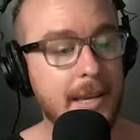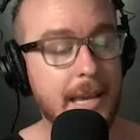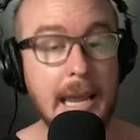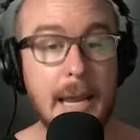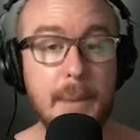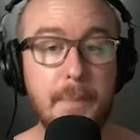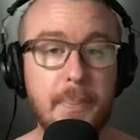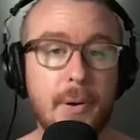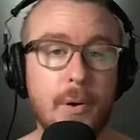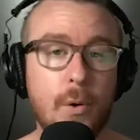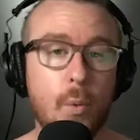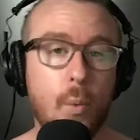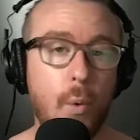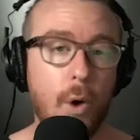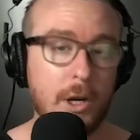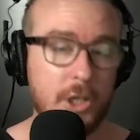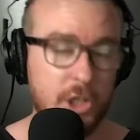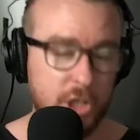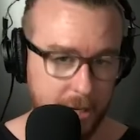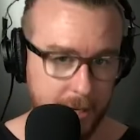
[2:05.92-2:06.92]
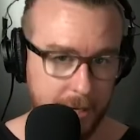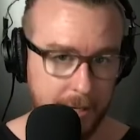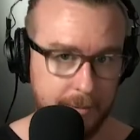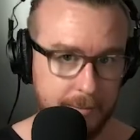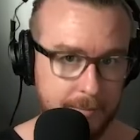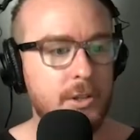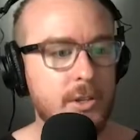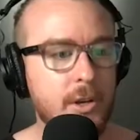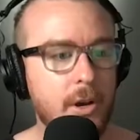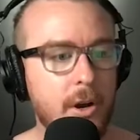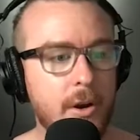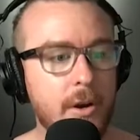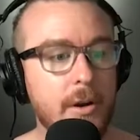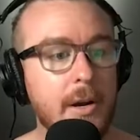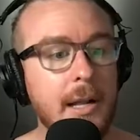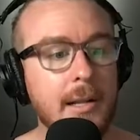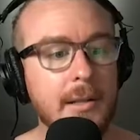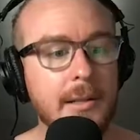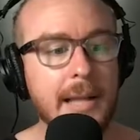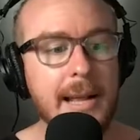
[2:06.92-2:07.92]
keep watching.
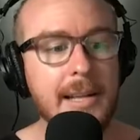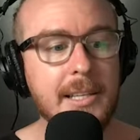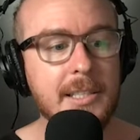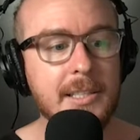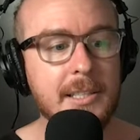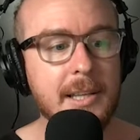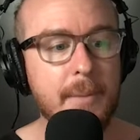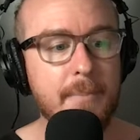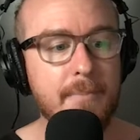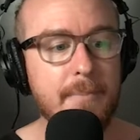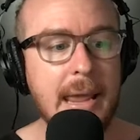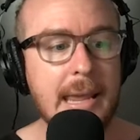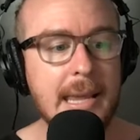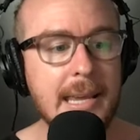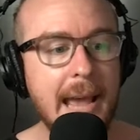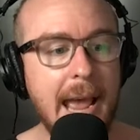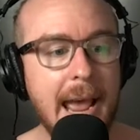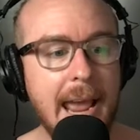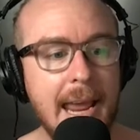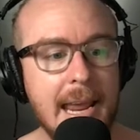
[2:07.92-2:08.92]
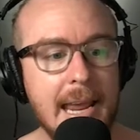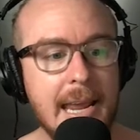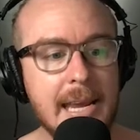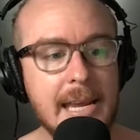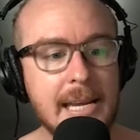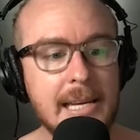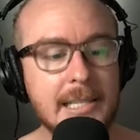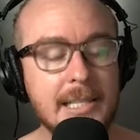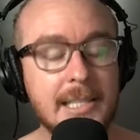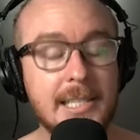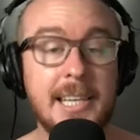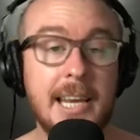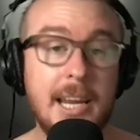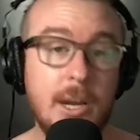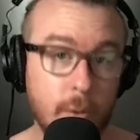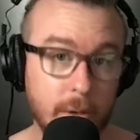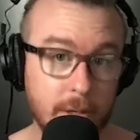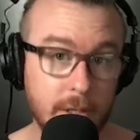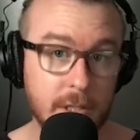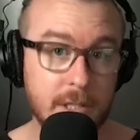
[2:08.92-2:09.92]
So let's make a
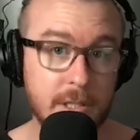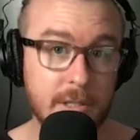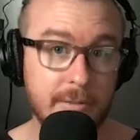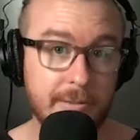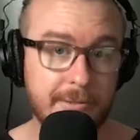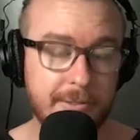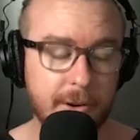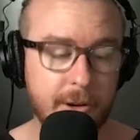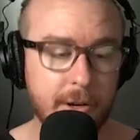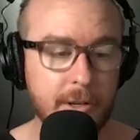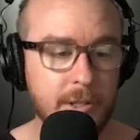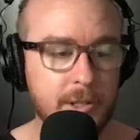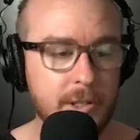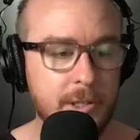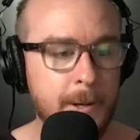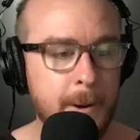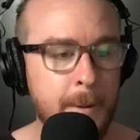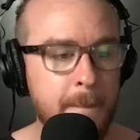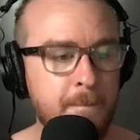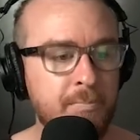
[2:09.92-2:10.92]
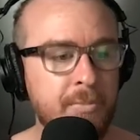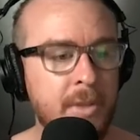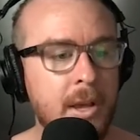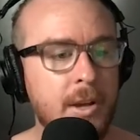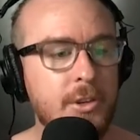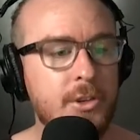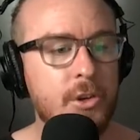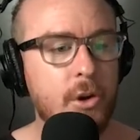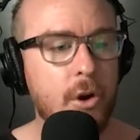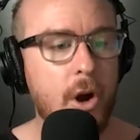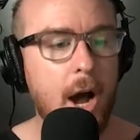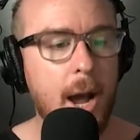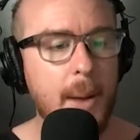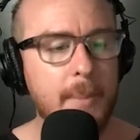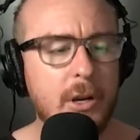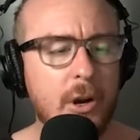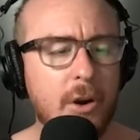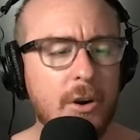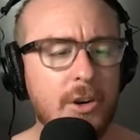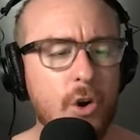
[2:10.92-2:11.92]
sequence first. So
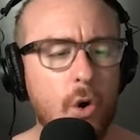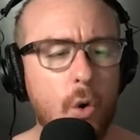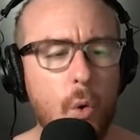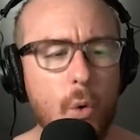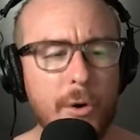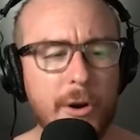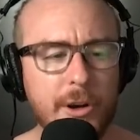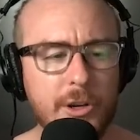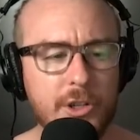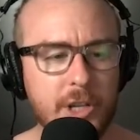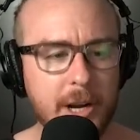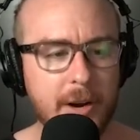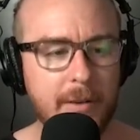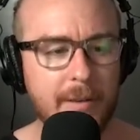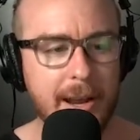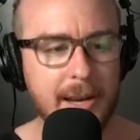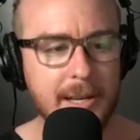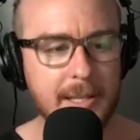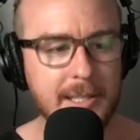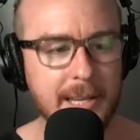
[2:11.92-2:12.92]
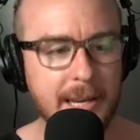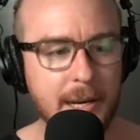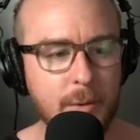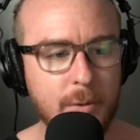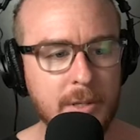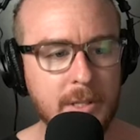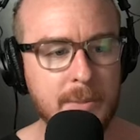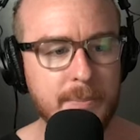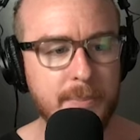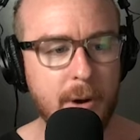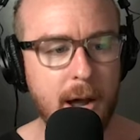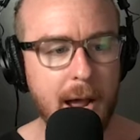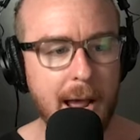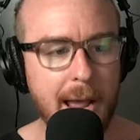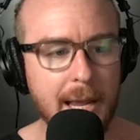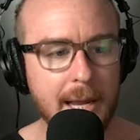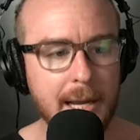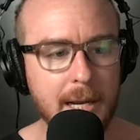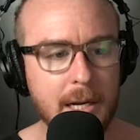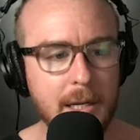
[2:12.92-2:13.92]
I'm going to auto-generate a sequence
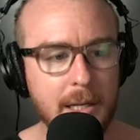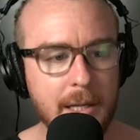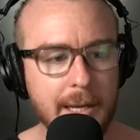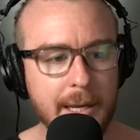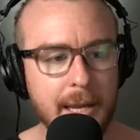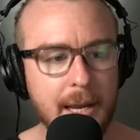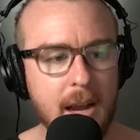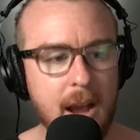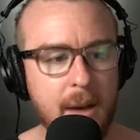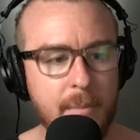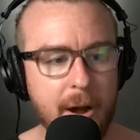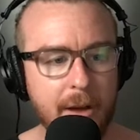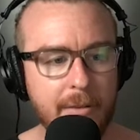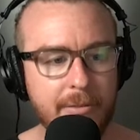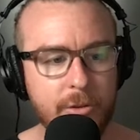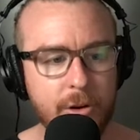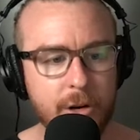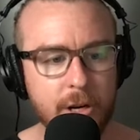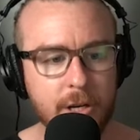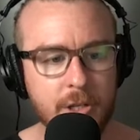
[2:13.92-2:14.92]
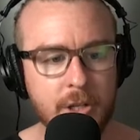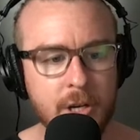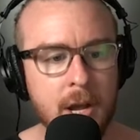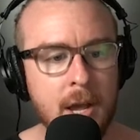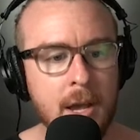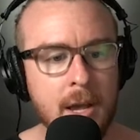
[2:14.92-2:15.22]
by clicking my footage